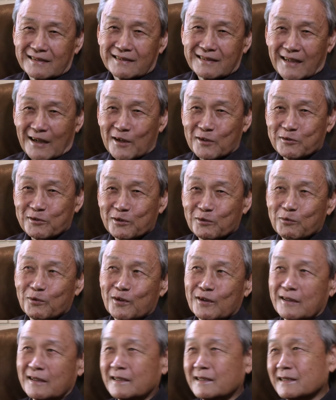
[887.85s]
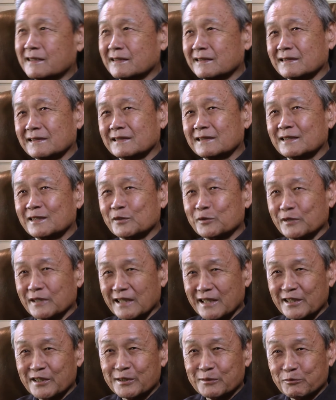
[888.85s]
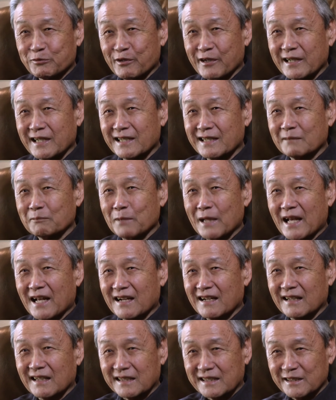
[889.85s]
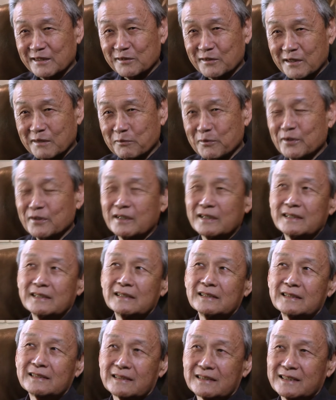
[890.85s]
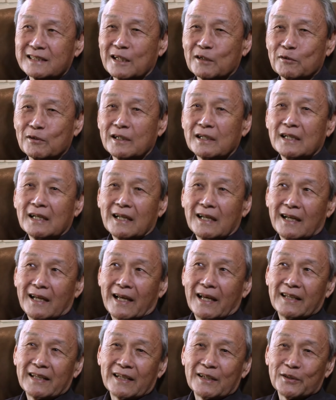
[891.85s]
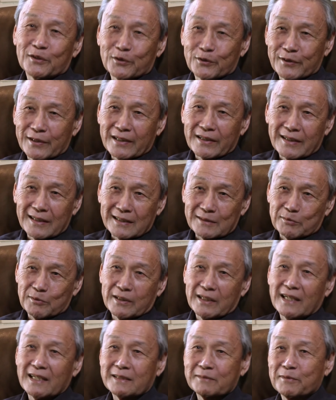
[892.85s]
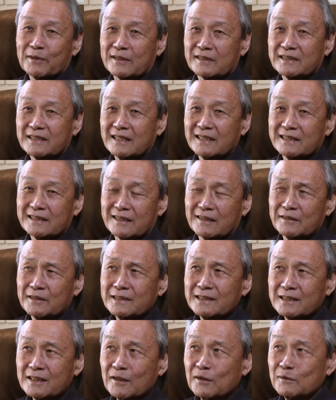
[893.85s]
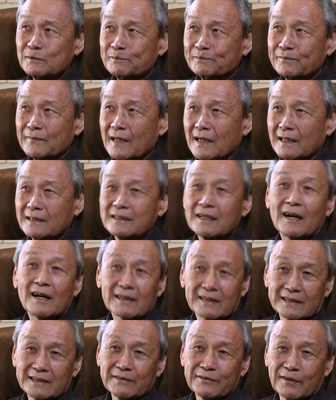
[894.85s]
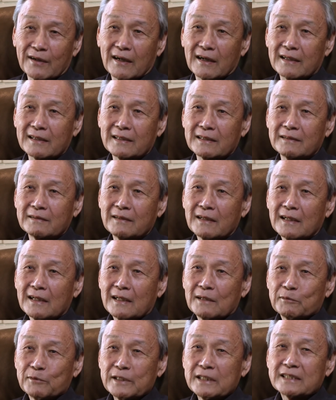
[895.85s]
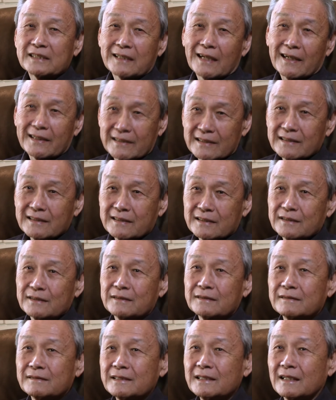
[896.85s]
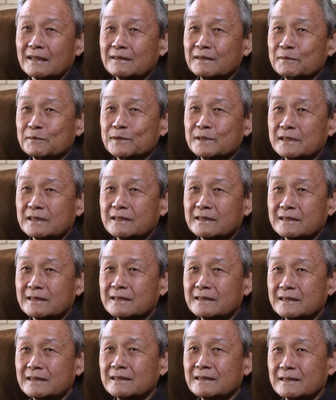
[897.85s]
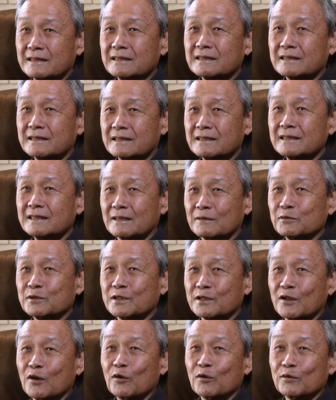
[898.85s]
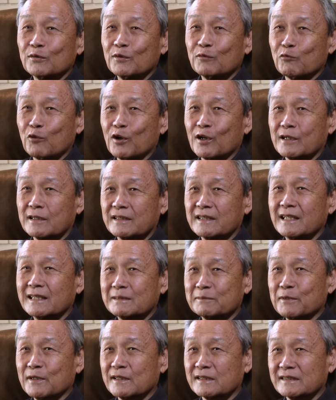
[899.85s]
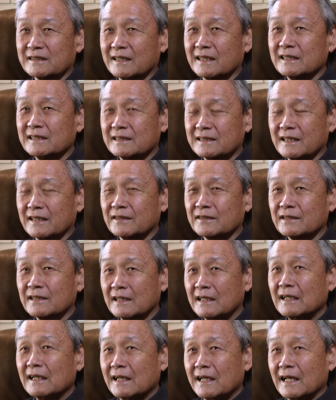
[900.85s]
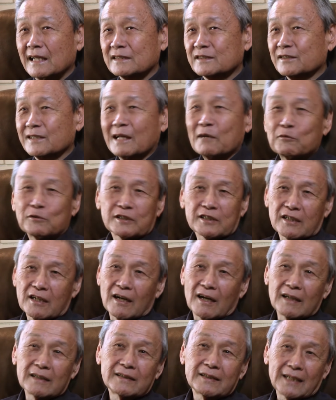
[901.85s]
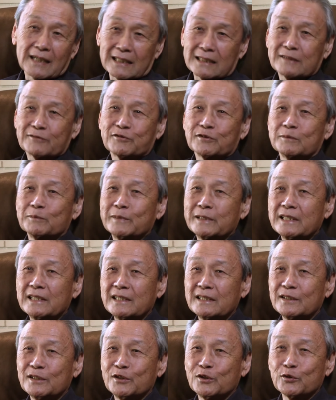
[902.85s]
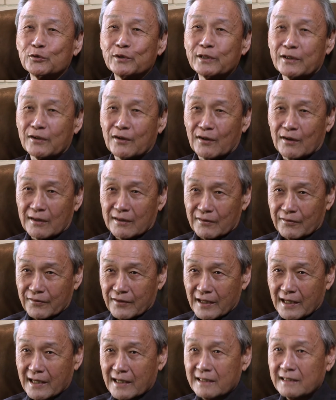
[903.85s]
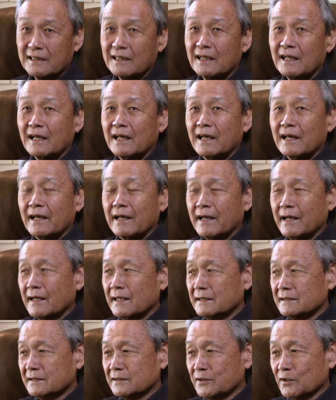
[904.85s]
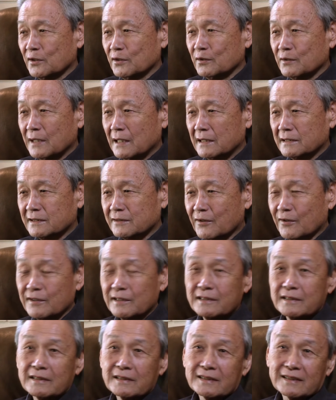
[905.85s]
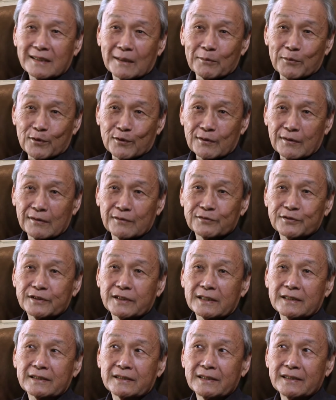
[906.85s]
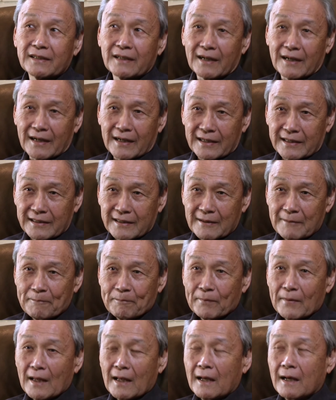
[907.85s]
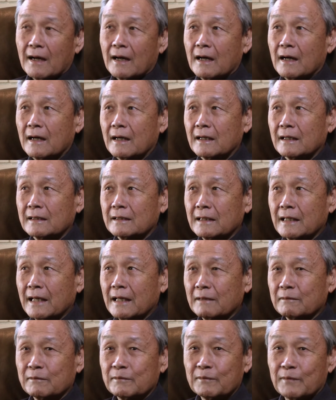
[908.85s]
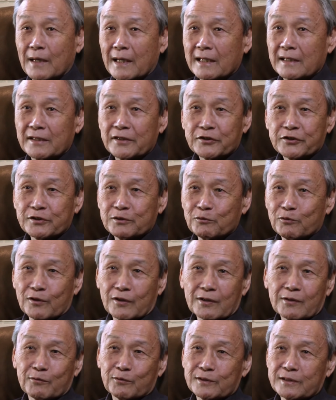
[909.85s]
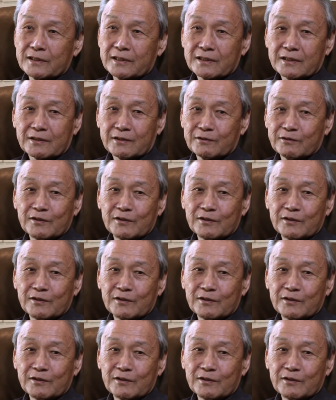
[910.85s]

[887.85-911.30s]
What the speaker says: doctoral work, doing leadership training in Black and Latino communities, et cetera. and then doing things with the Asian American Studies Center. And so I talked to Yvonne, and we decided to, it was to go work at the Asian American Studies Center. And so was the context for me doing all of that. And so I started in the summer of '69. And my initial work was,